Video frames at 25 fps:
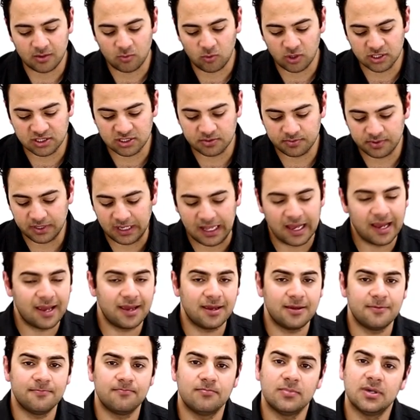what to
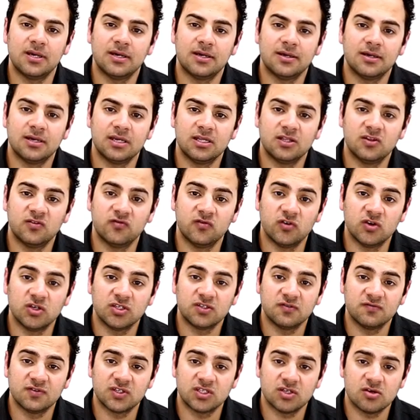play in the
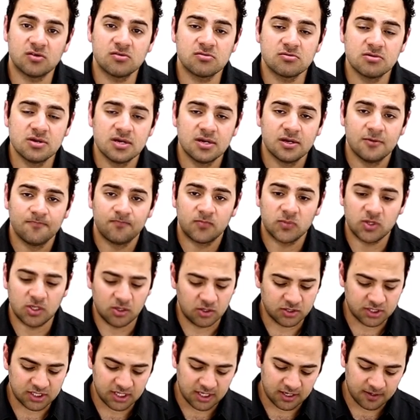verse of a song
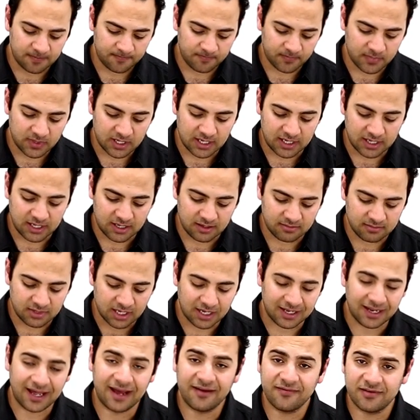using a
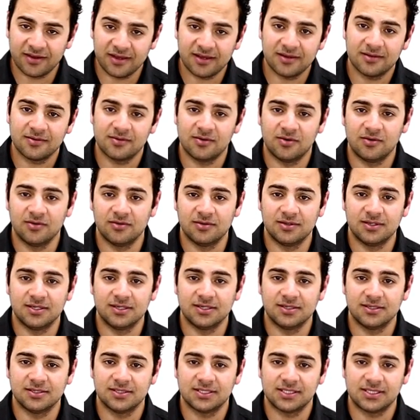clave on
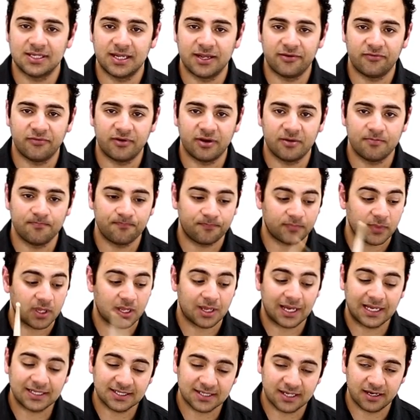the snare drum,
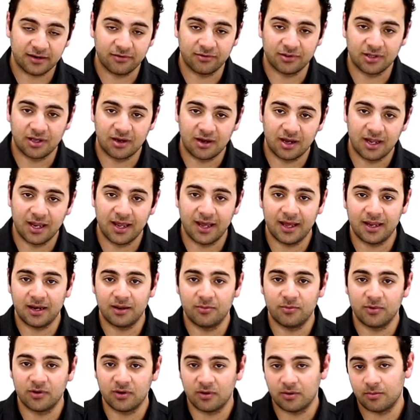cascara on the hi-hat,
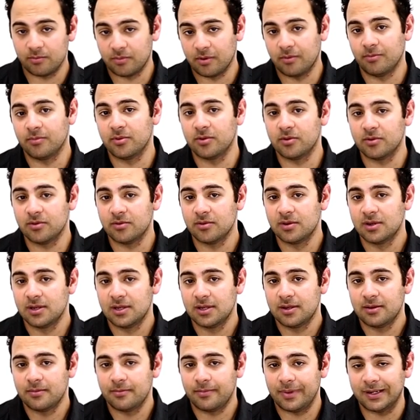and we've got bombo
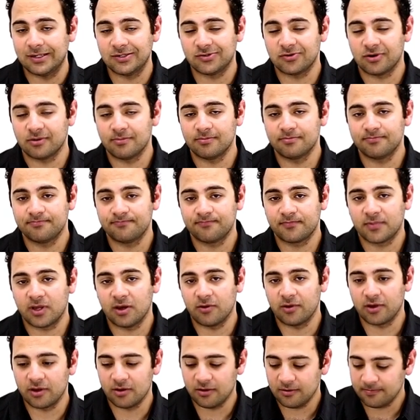bass drum
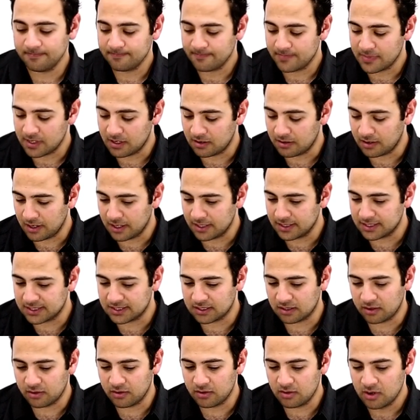going on. All right,
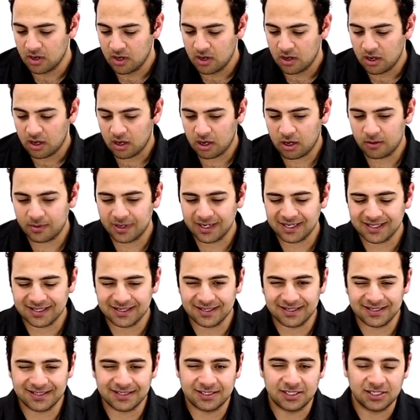so I'm gonna
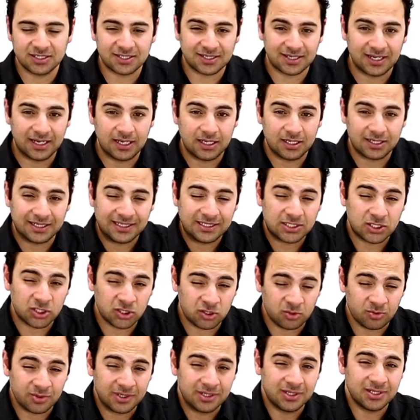just
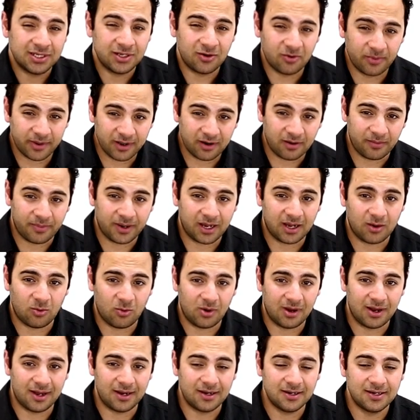continue a little bit on part
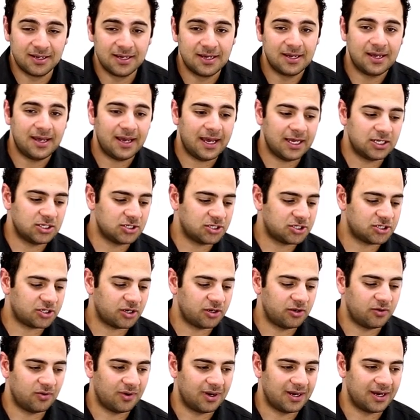one and just show
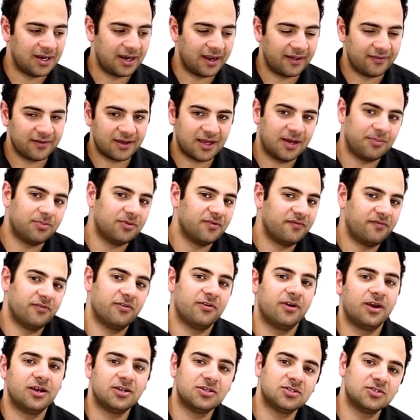you another couple of
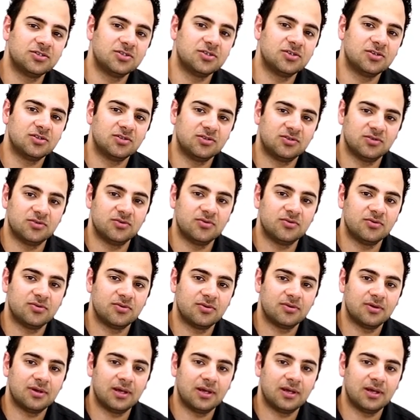variations you can do